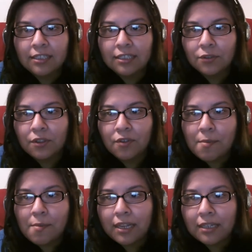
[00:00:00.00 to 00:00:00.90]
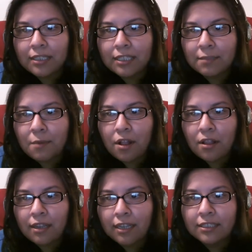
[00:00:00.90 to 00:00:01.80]
and store the remains in
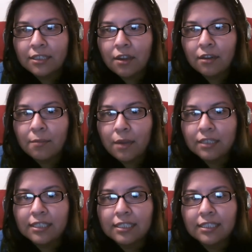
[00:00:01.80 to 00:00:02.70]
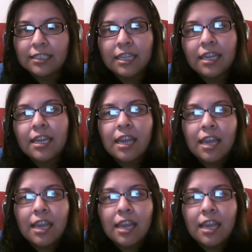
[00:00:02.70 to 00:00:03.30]
small hexagonal boxes.